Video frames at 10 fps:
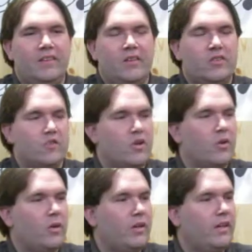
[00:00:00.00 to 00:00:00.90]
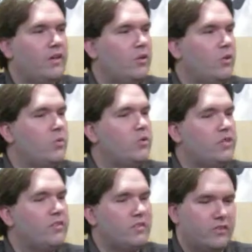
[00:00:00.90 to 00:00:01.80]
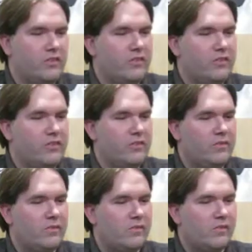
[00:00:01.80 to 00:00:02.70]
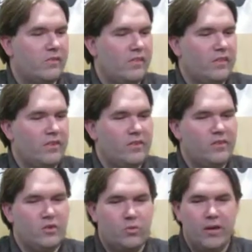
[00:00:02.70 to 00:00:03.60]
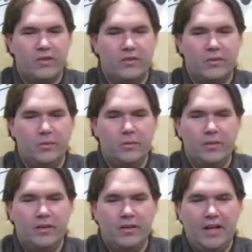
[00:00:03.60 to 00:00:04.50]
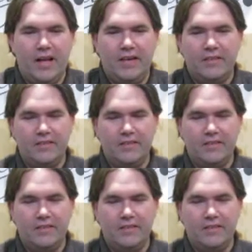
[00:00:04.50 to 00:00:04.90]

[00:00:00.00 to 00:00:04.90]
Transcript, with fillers: is to start looking at who Jesus is directly. We read a lot.